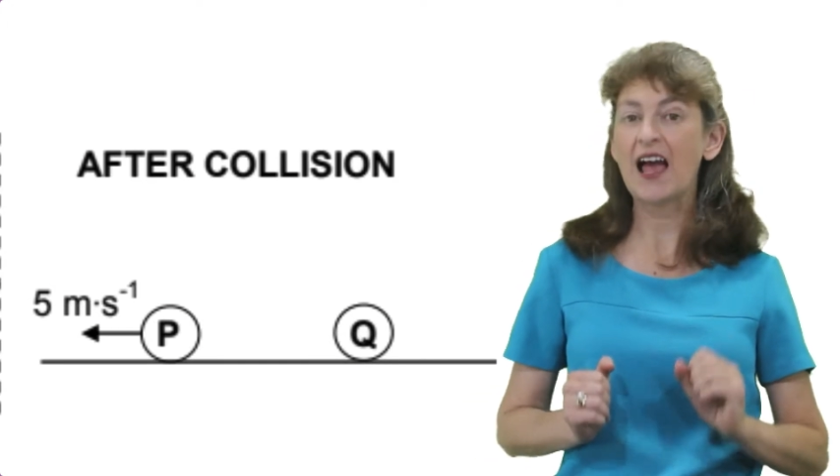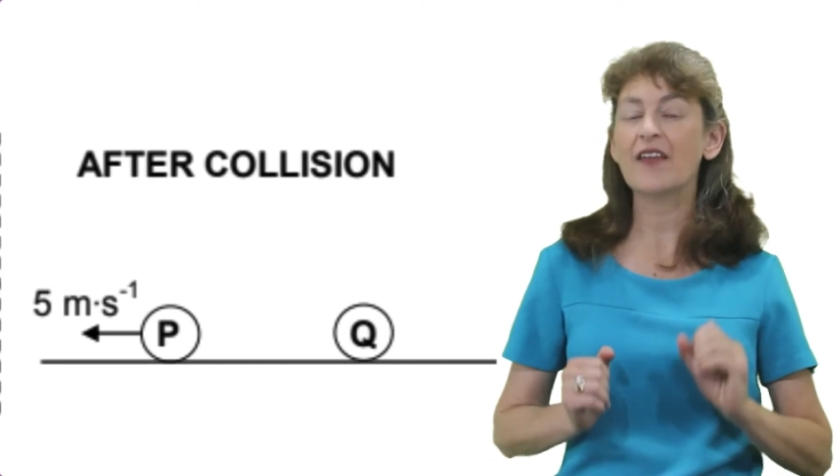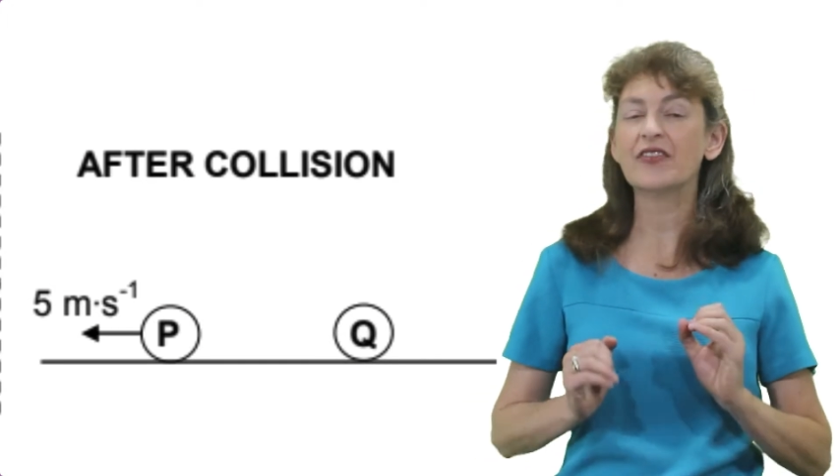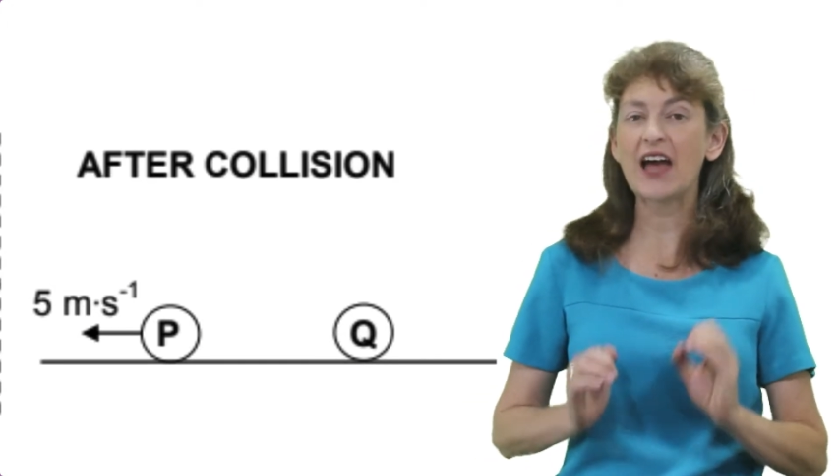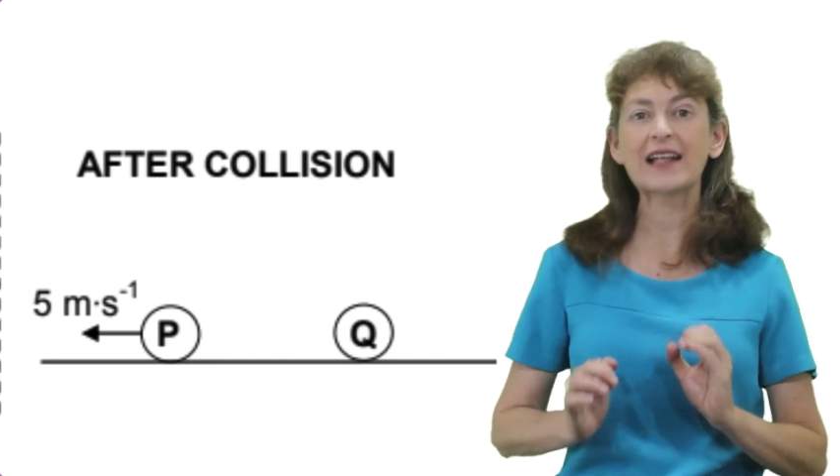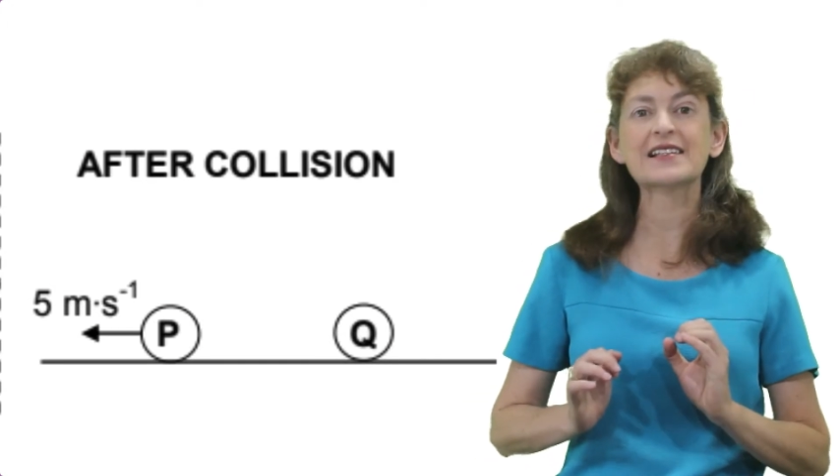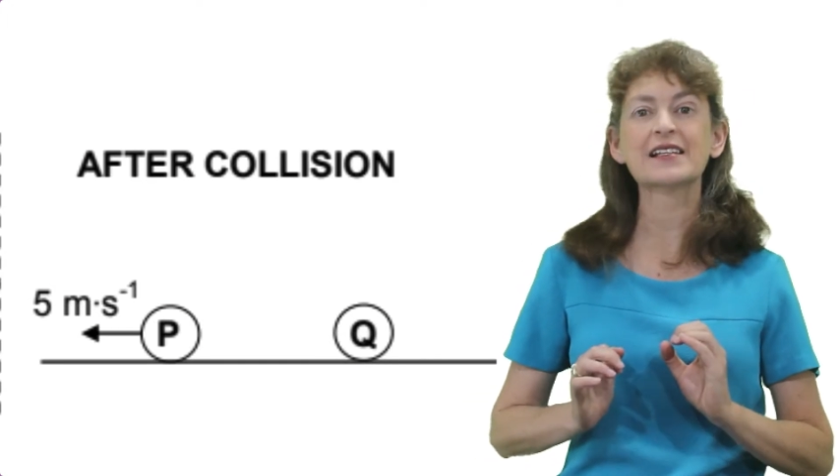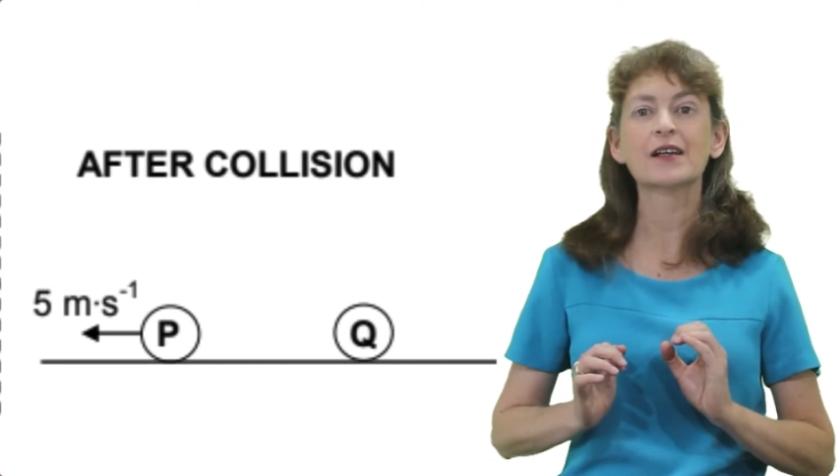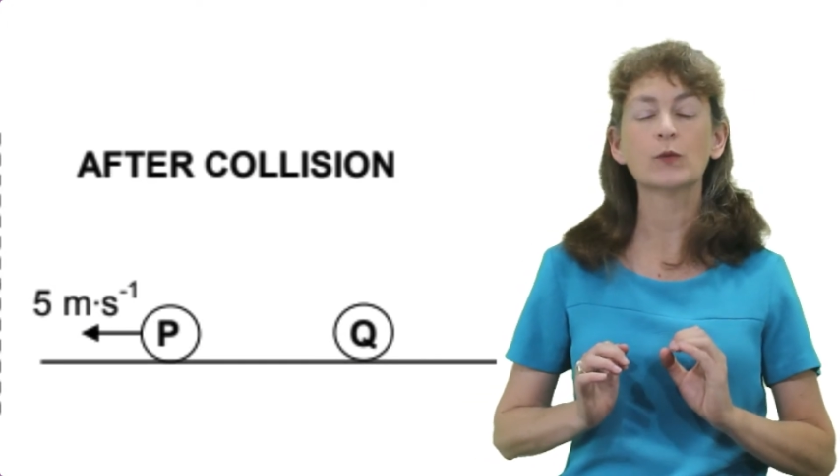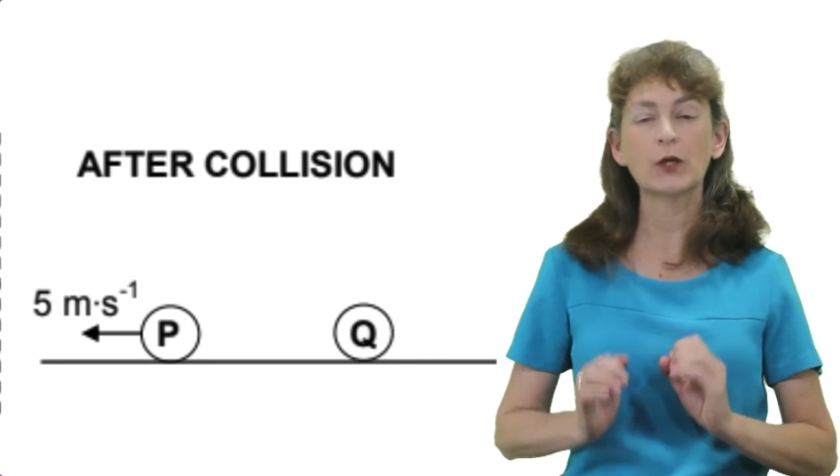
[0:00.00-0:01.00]
and
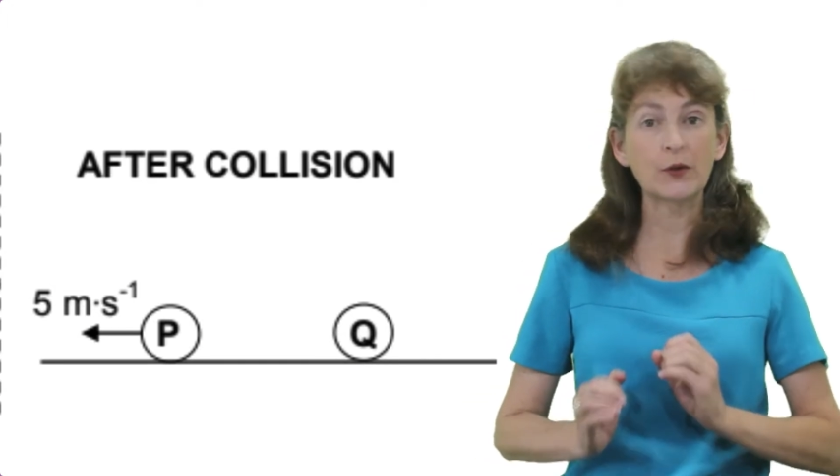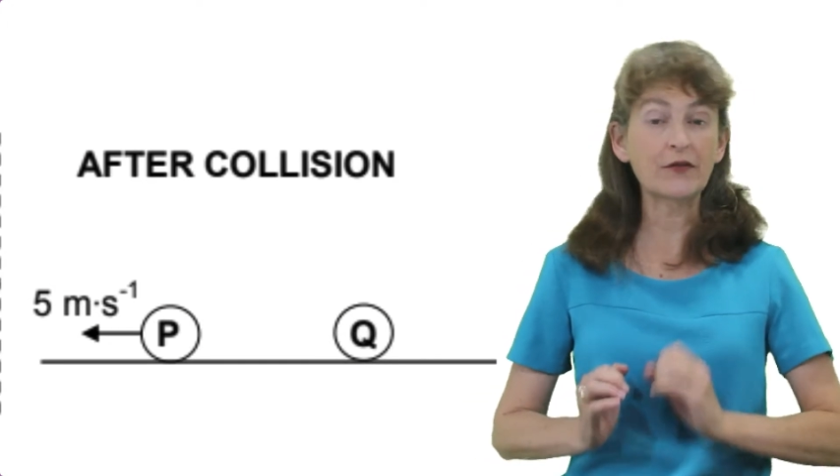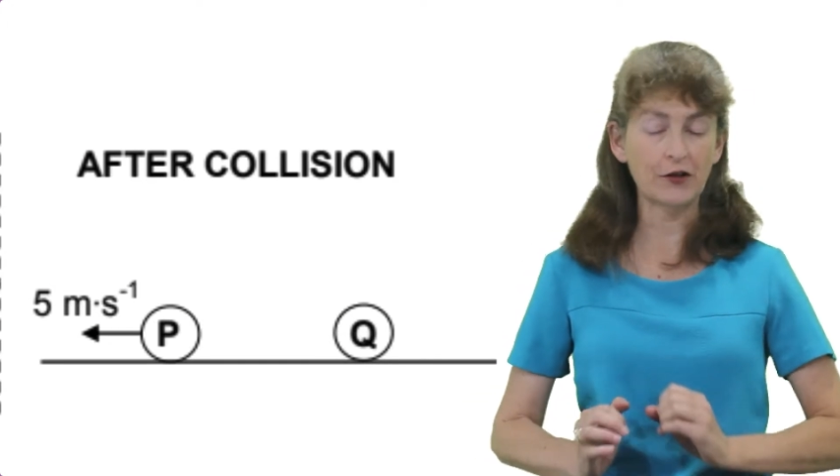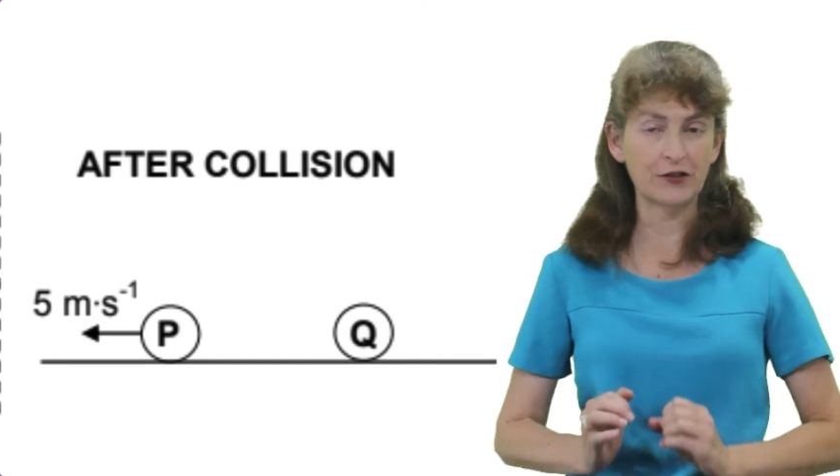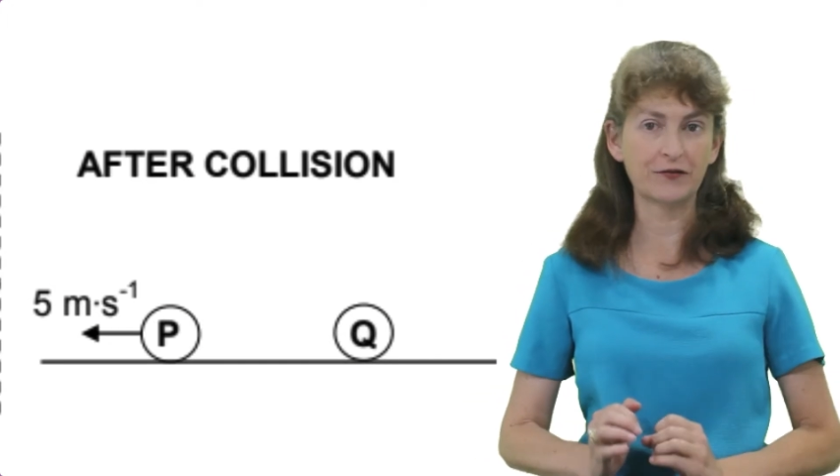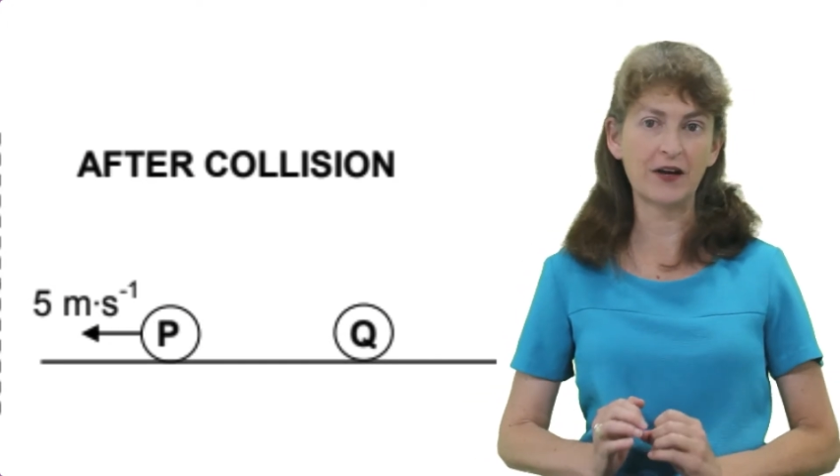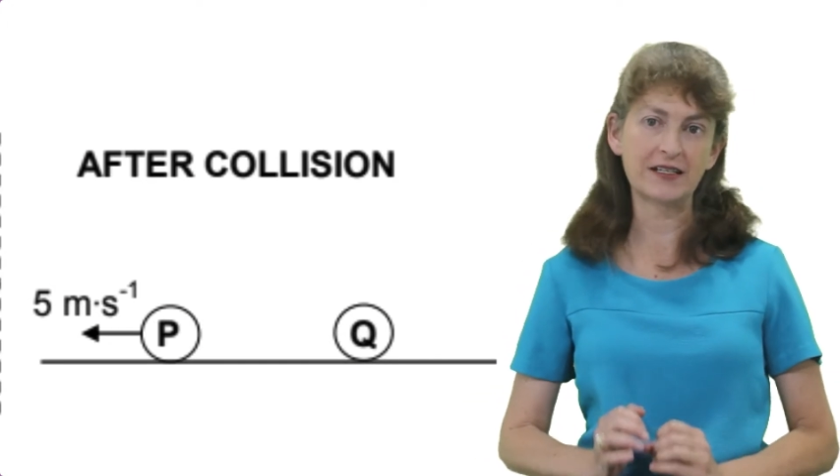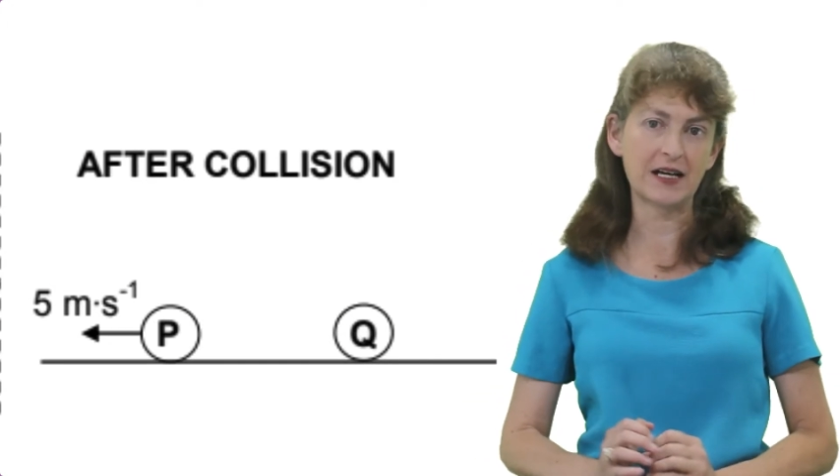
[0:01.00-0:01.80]
that's what we've got to find